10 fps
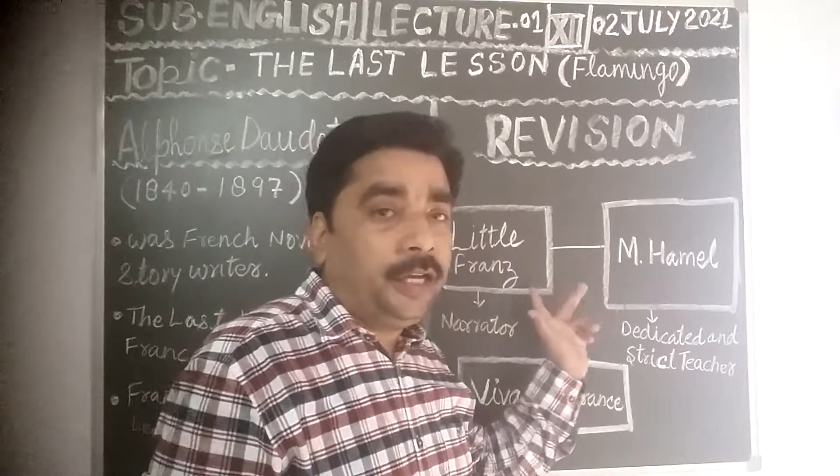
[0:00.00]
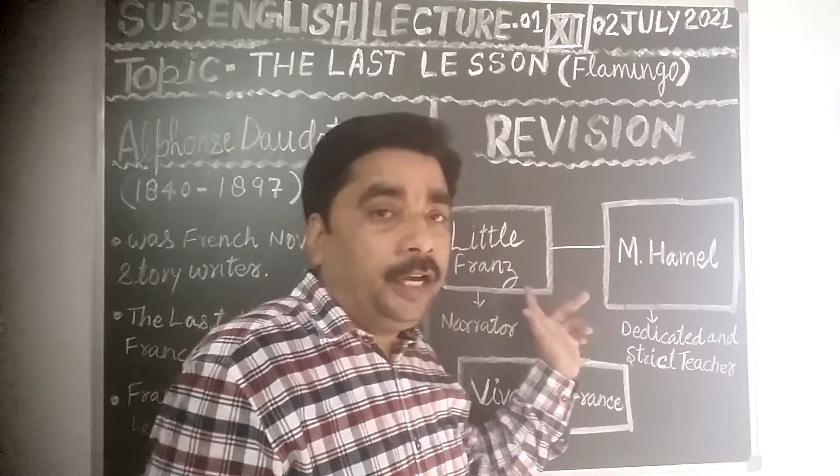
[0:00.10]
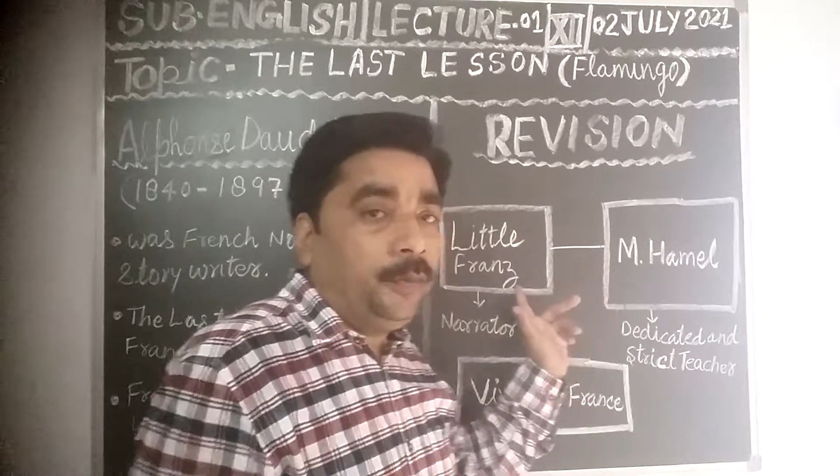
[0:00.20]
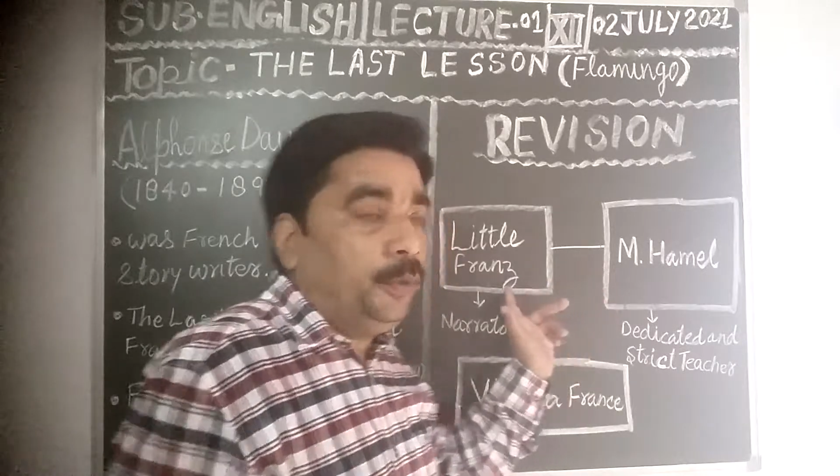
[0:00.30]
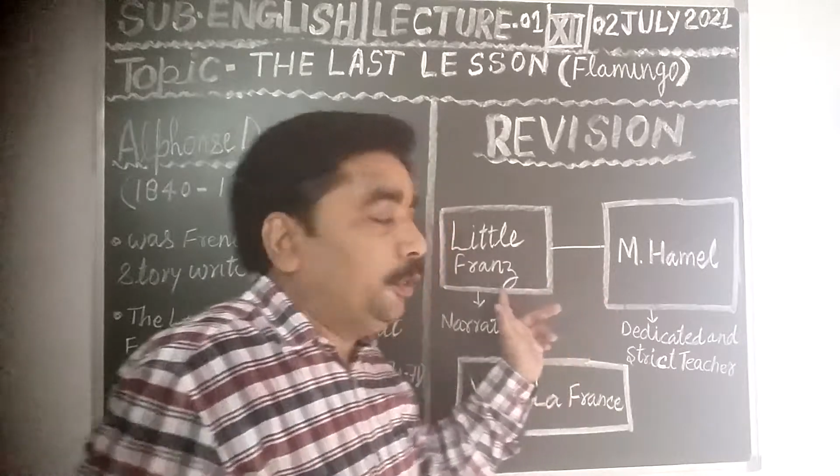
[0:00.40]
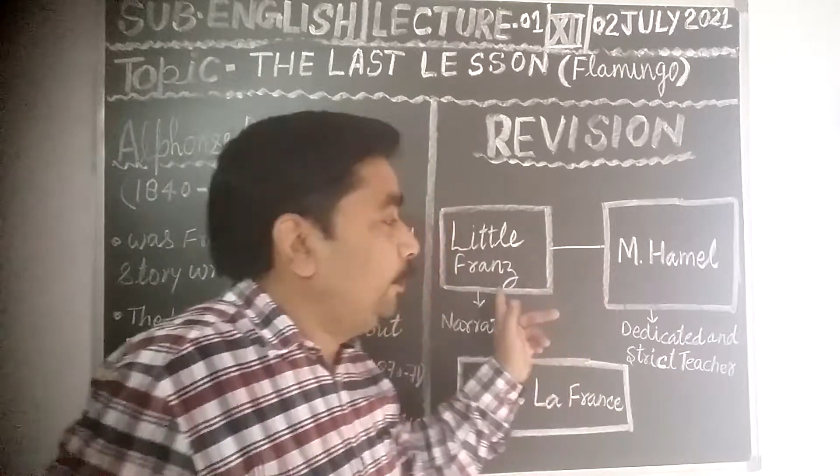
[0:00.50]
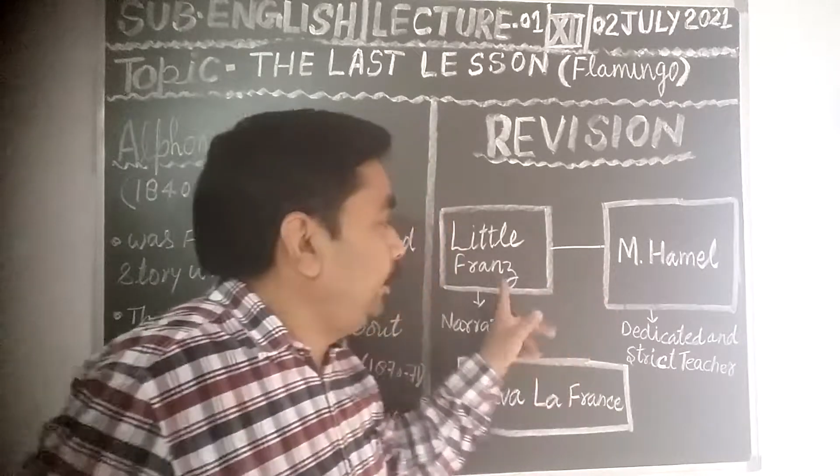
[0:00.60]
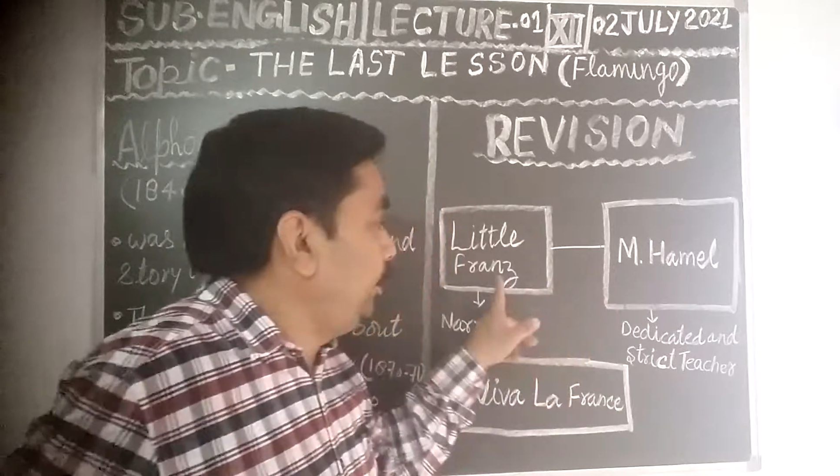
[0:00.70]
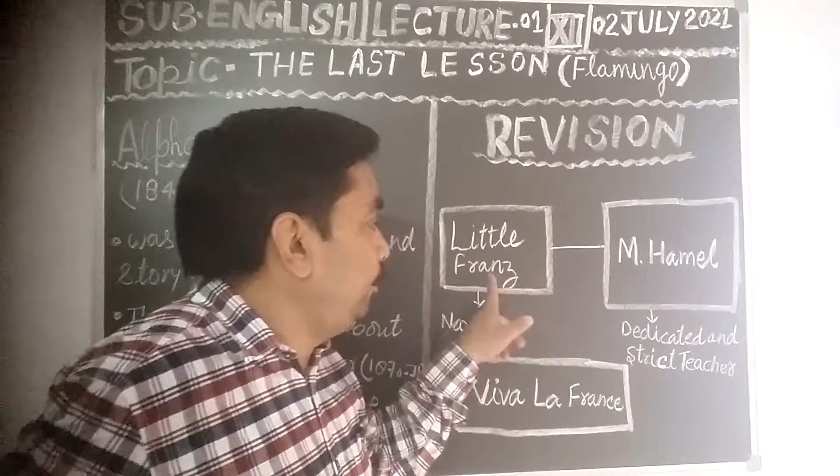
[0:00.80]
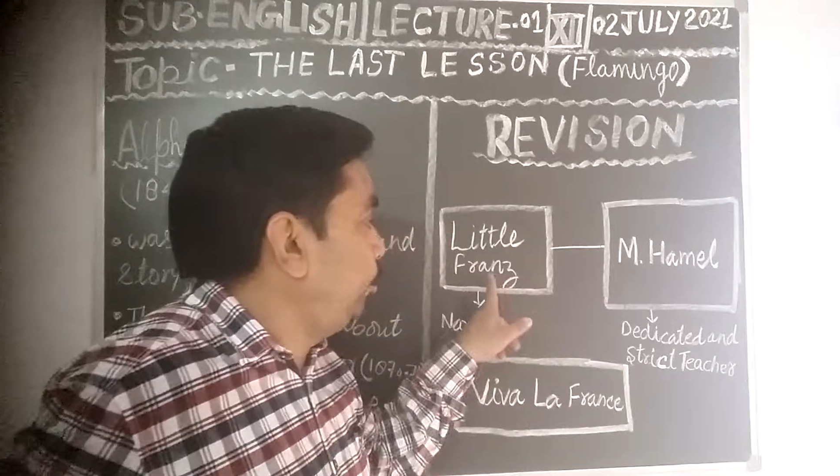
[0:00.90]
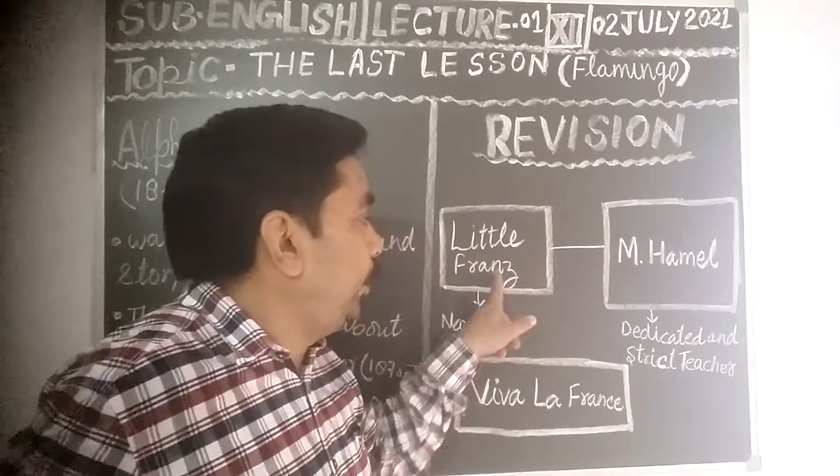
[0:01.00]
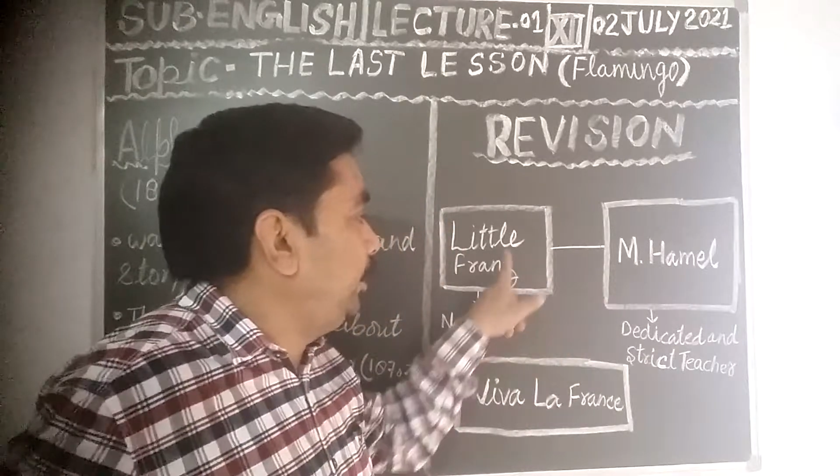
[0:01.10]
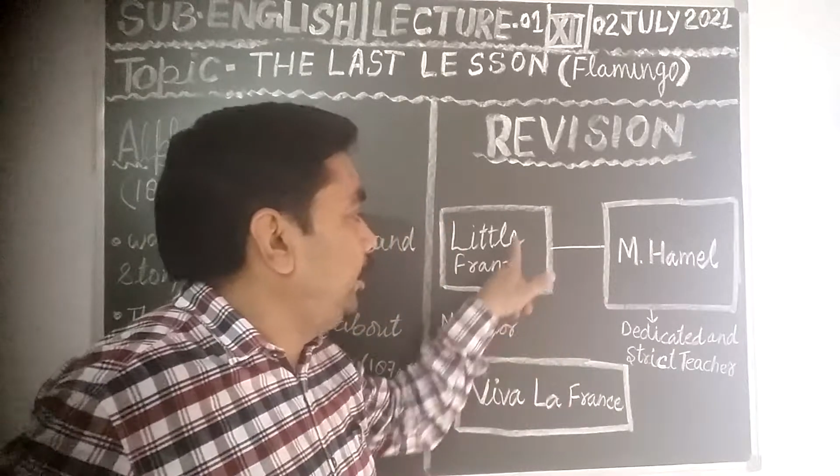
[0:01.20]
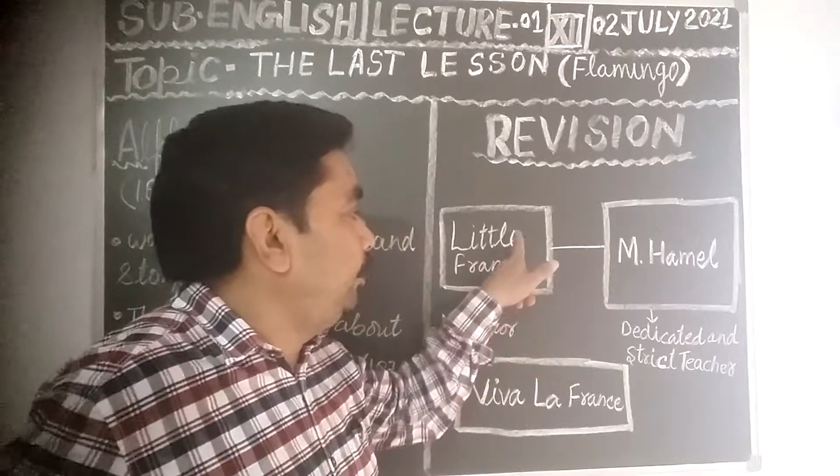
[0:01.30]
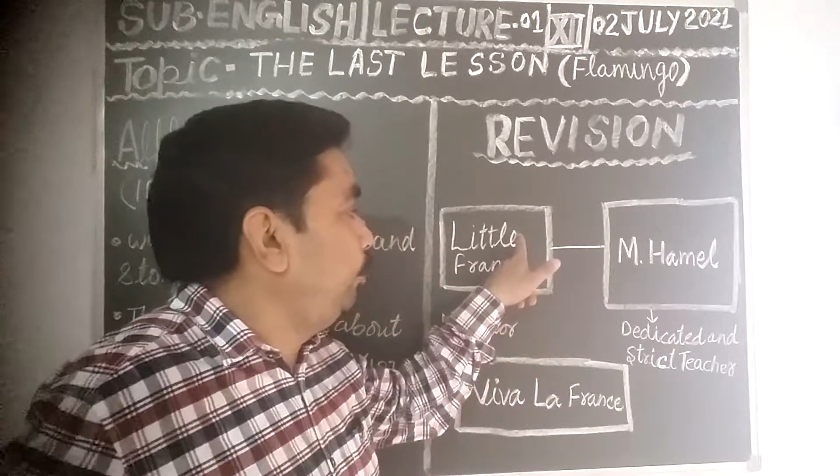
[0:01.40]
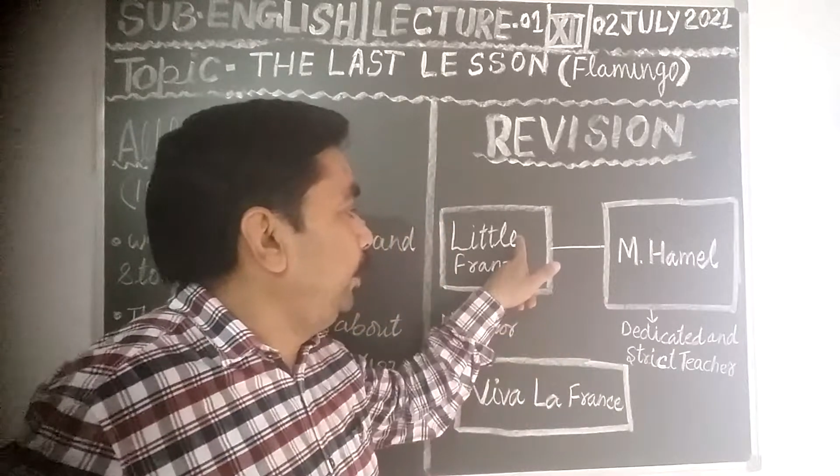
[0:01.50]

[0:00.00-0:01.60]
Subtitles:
are very important.